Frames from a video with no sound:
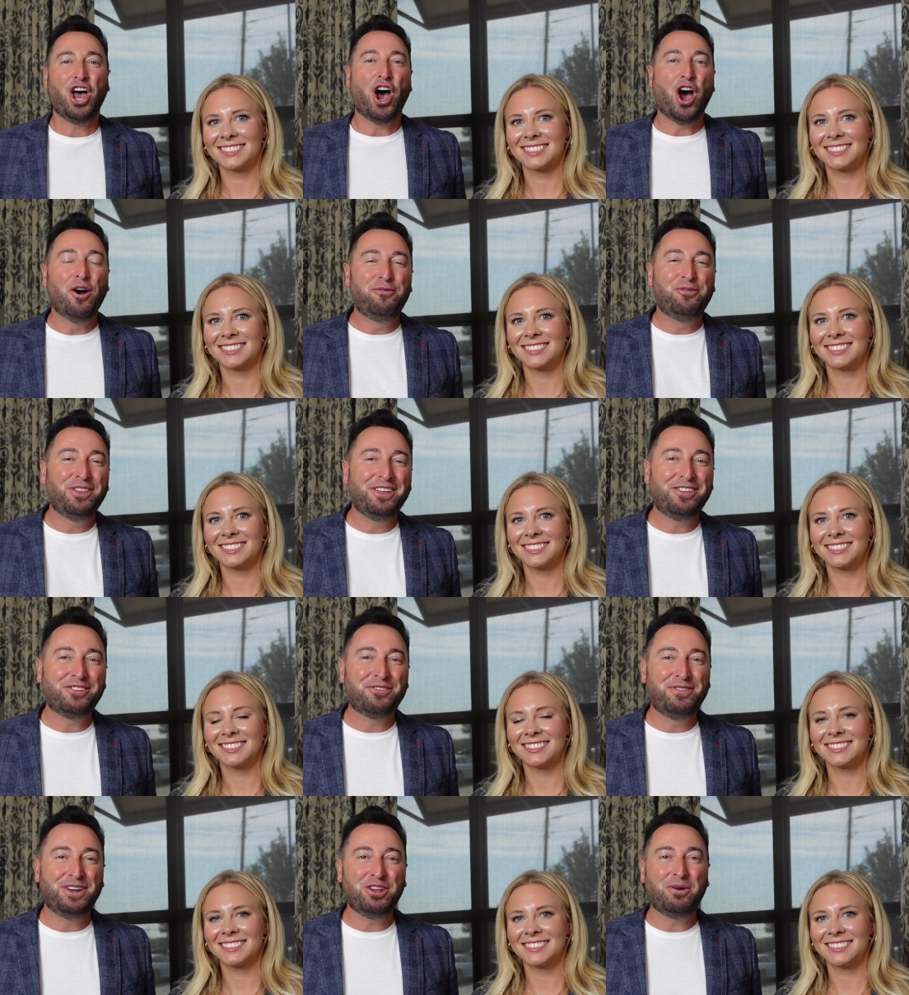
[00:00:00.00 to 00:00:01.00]
Speaker 1: Hopefully
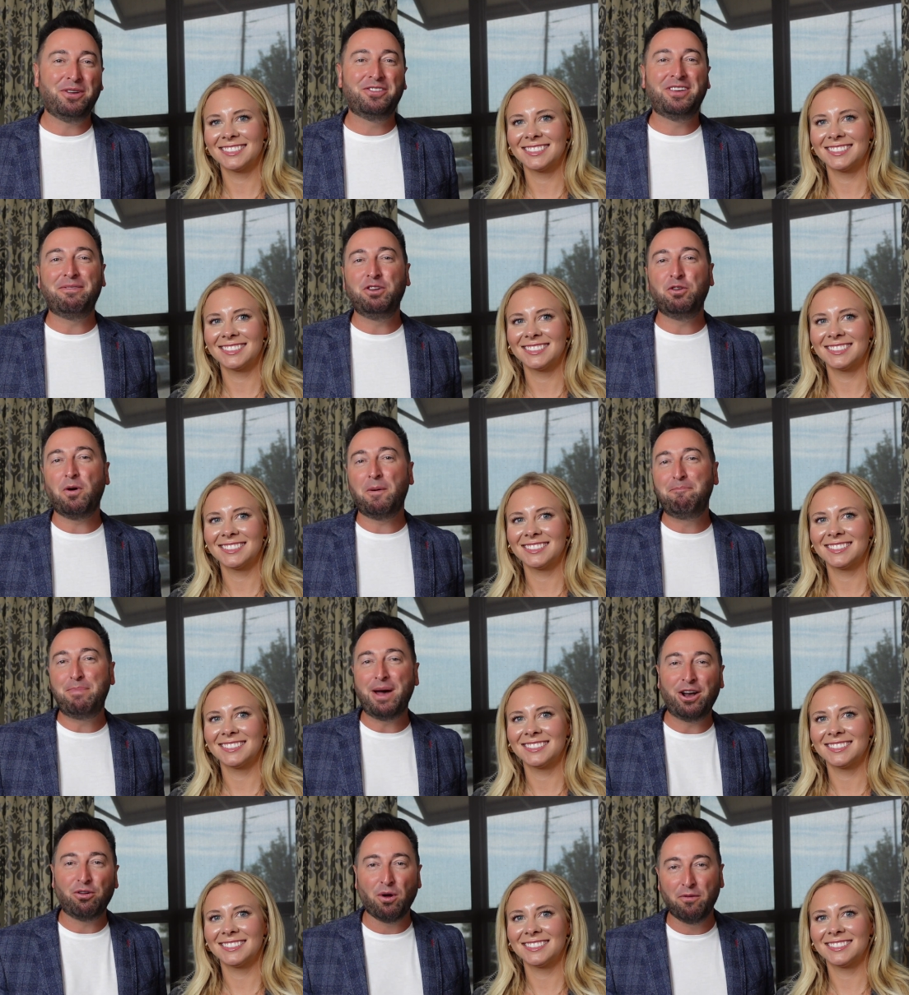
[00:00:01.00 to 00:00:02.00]
this video has given you a
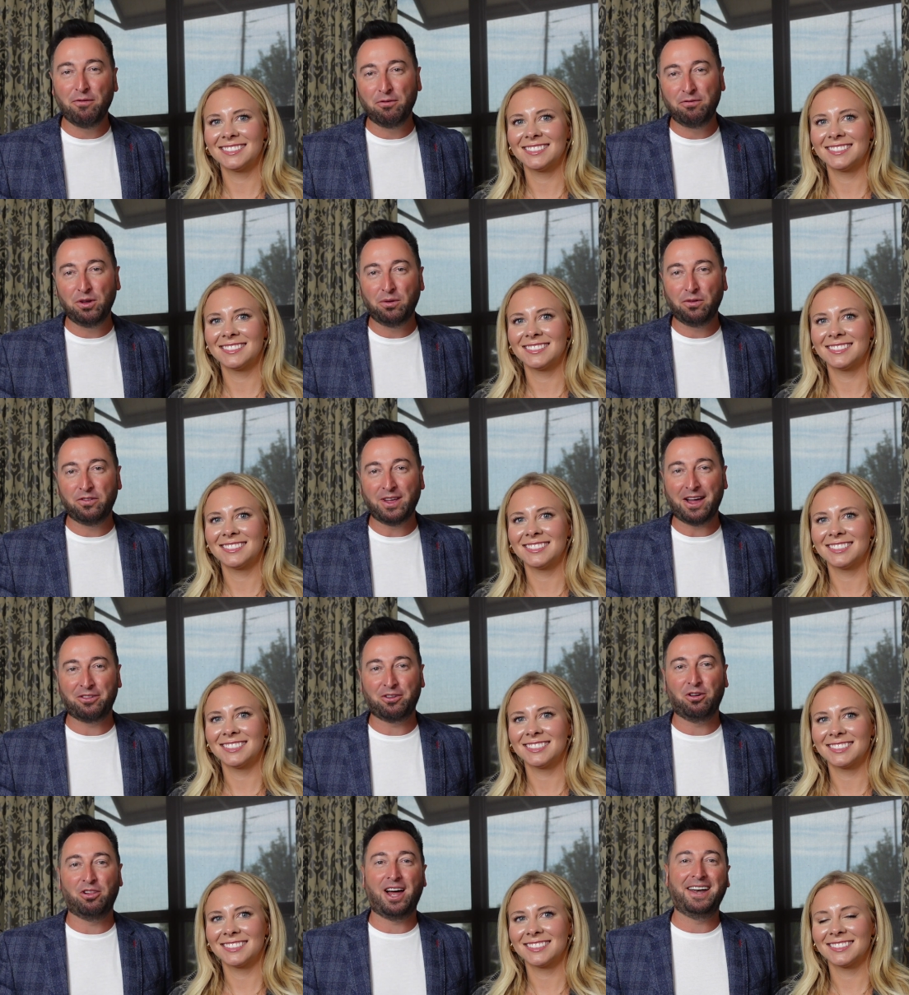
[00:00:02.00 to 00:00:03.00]
better overview of
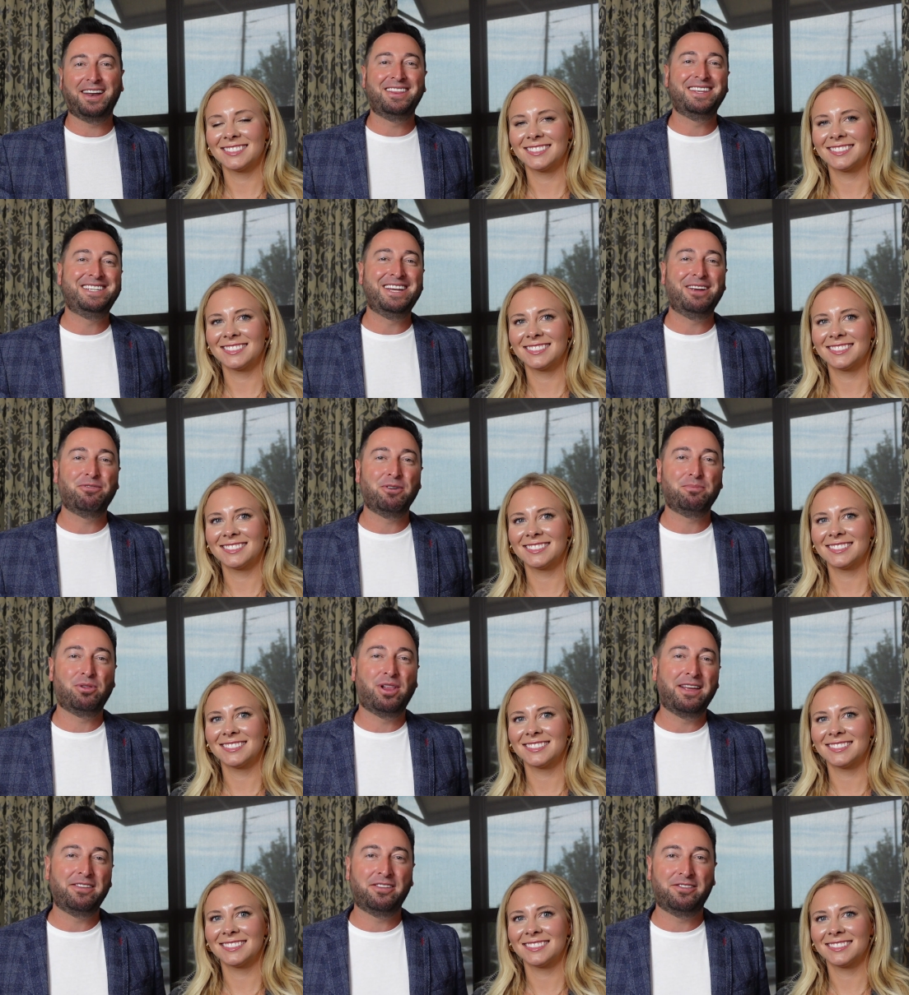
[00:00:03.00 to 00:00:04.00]
South Carolina and the different
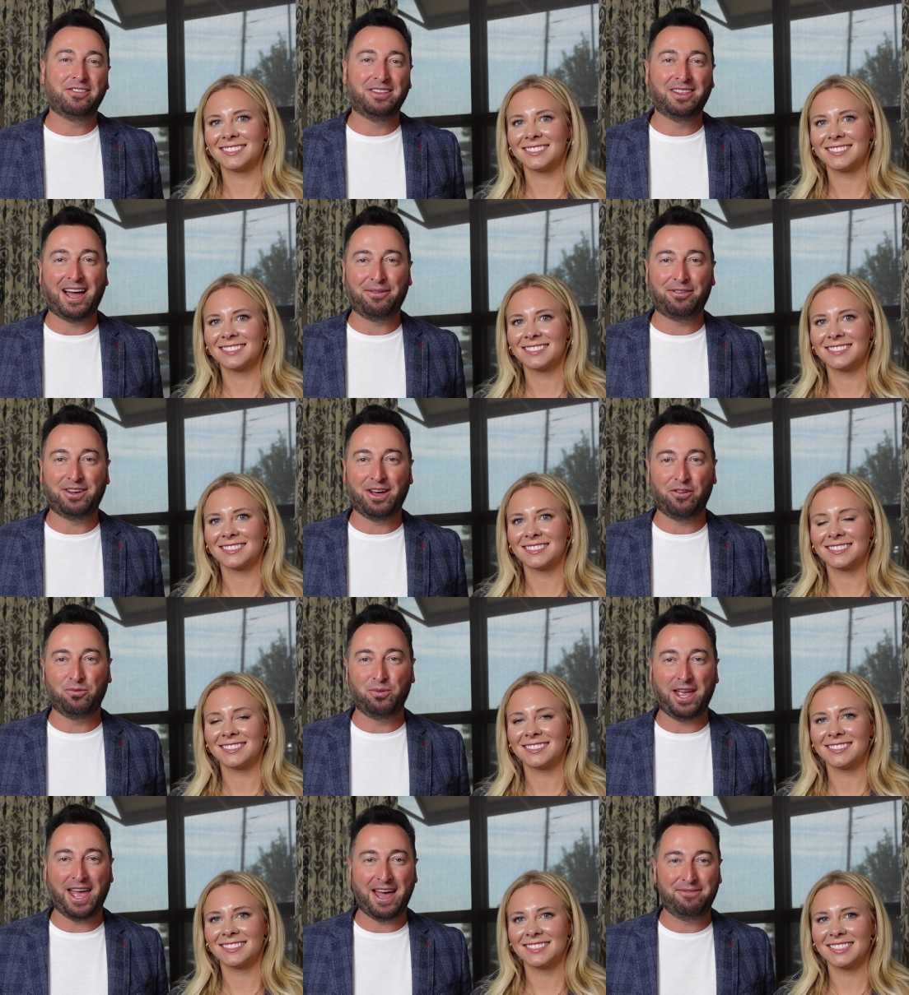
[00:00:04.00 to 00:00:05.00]
places and lifestyles
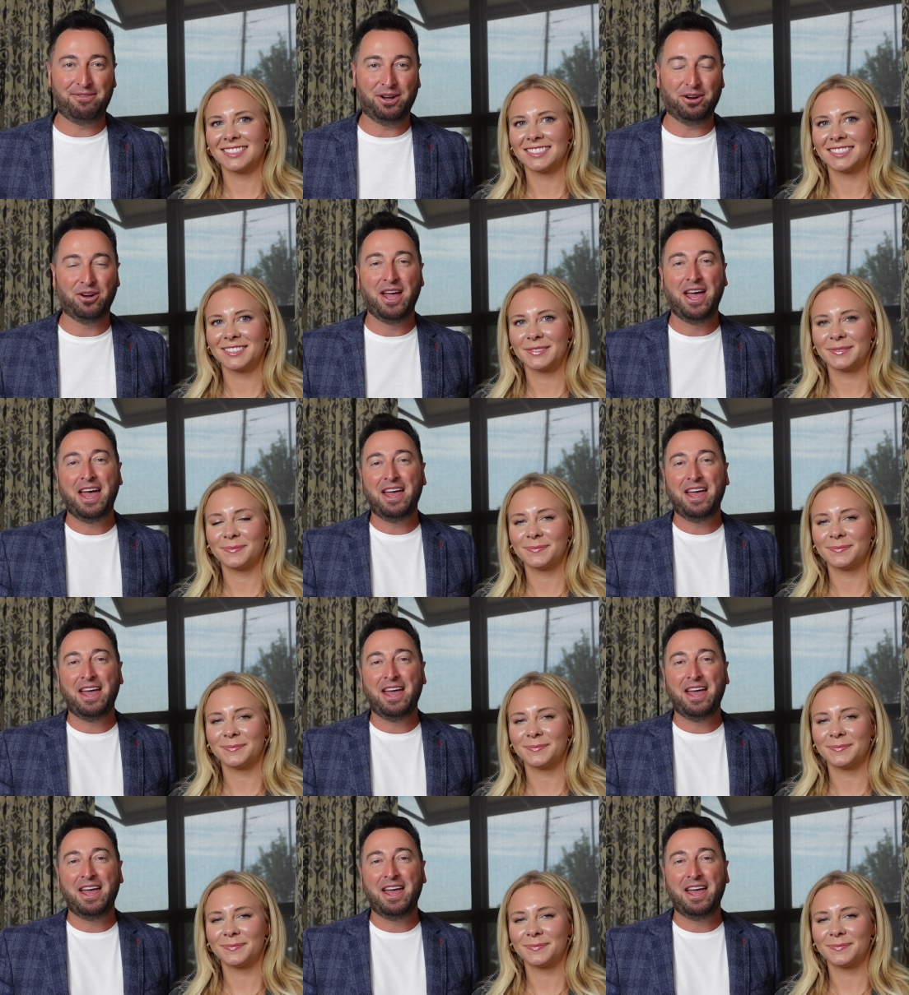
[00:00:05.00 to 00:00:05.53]
we have here.